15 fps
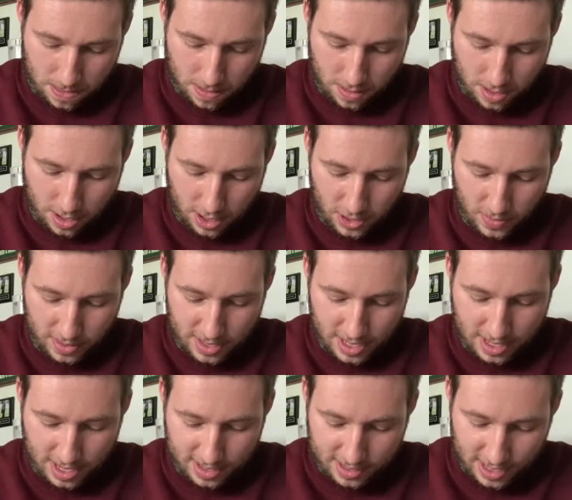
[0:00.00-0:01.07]
Now you want to take
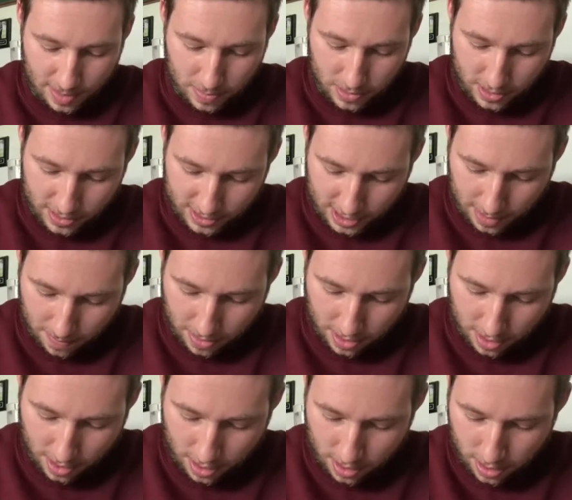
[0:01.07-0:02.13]
that stapler, same
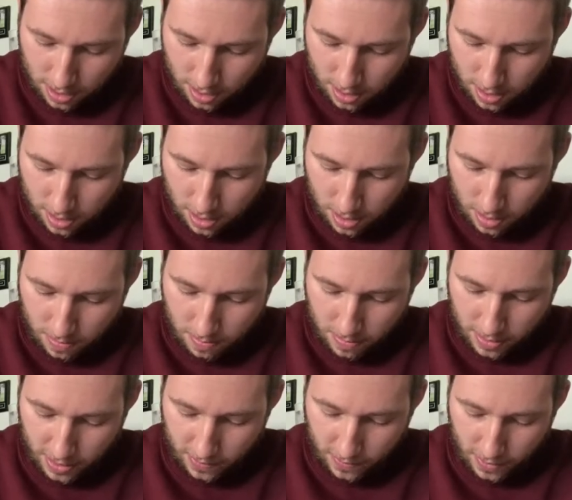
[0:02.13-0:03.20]
thing.
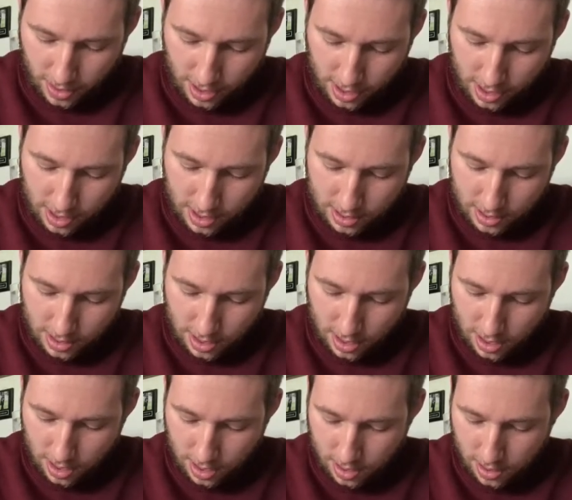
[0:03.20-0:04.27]
Put it right into
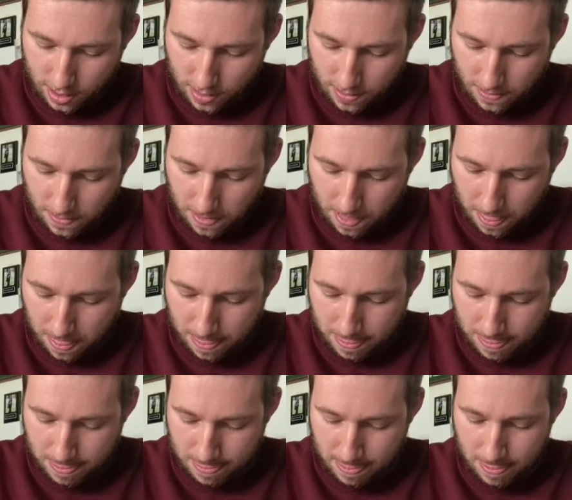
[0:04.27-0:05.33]
there.
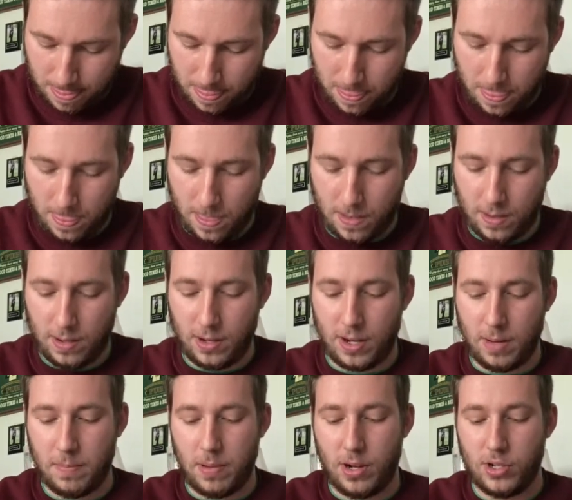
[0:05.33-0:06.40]
And you're
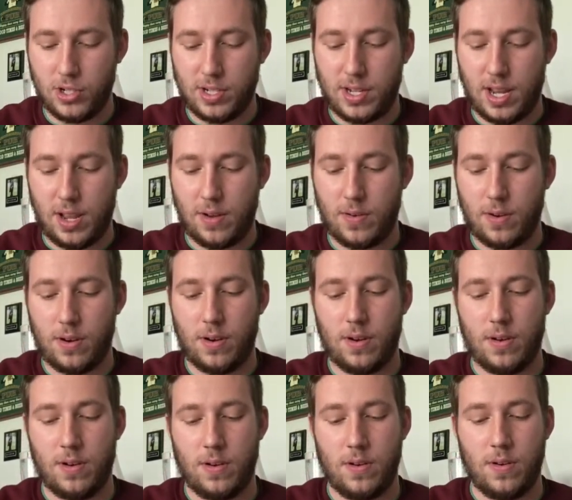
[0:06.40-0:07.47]
going to punch it down
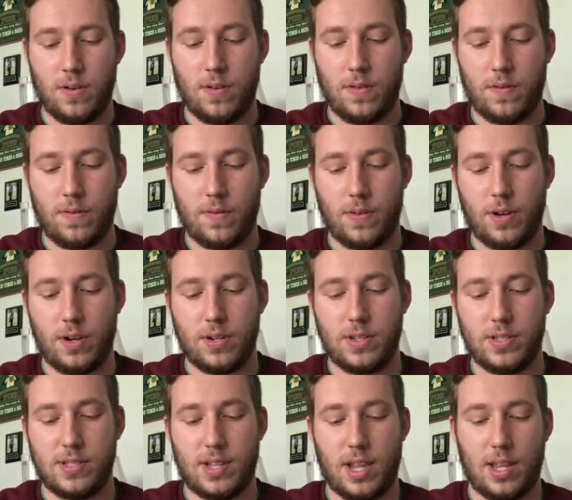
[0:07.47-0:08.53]
for your
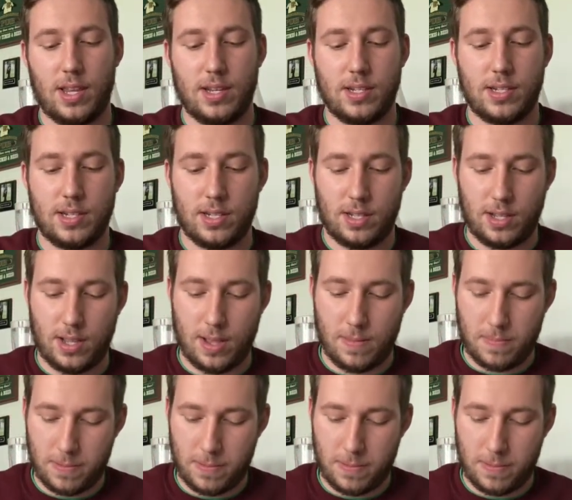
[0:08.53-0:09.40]
second cup.